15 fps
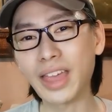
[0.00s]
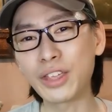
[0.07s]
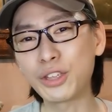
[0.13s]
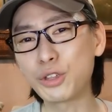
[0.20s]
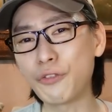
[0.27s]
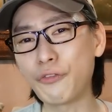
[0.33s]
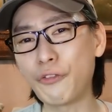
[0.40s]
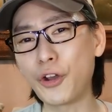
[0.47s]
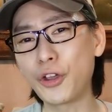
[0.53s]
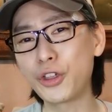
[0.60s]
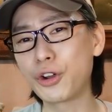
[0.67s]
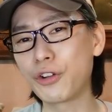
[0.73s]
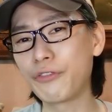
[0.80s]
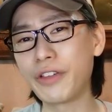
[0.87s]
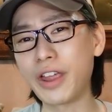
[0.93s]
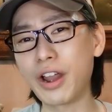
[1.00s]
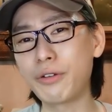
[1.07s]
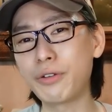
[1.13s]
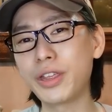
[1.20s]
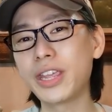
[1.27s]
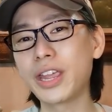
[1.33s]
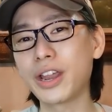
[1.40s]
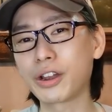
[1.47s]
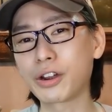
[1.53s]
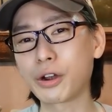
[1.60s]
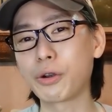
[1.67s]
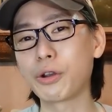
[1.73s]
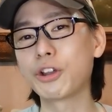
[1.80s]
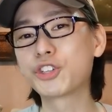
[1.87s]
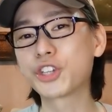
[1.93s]
Thank you for your very
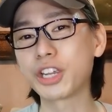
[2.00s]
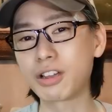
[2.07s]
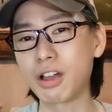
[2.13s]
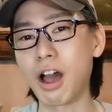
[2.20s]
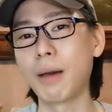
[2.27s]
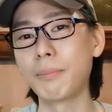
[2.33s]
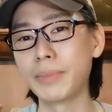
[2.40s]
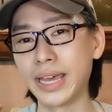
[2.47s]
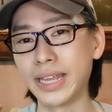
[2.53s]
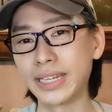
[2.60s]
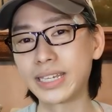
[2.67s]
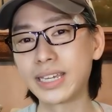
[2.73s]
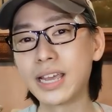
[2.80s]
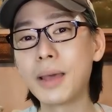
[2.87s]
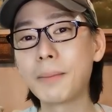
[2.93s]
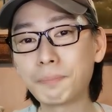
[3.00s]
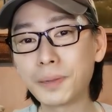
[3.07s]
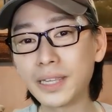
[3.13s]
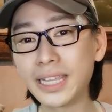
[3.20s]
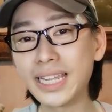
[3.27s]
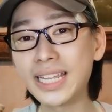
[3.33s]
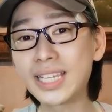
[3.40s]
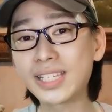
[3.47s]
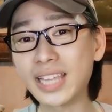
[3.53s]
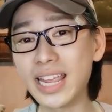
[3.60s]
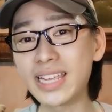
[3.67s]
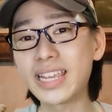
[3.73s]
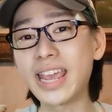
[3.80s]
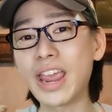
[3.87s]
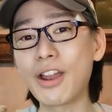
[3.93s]
encouraging comment. Please
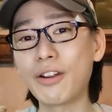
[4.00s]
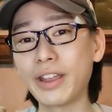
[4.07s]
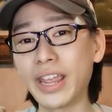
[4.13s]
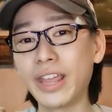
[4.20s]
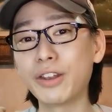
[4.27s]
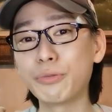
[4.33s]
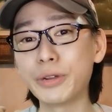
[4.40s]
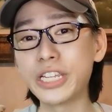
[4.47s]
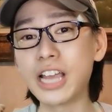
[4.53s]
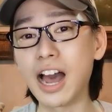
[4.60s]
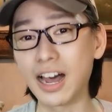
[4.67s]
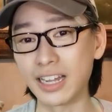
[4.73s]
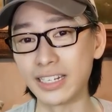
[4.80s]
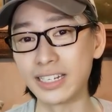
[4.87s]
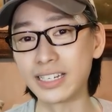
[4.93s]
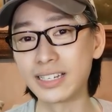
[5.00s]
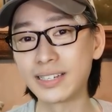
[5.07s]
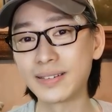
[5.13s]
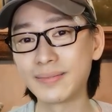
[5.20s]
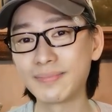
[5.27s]
take care in Riyadh.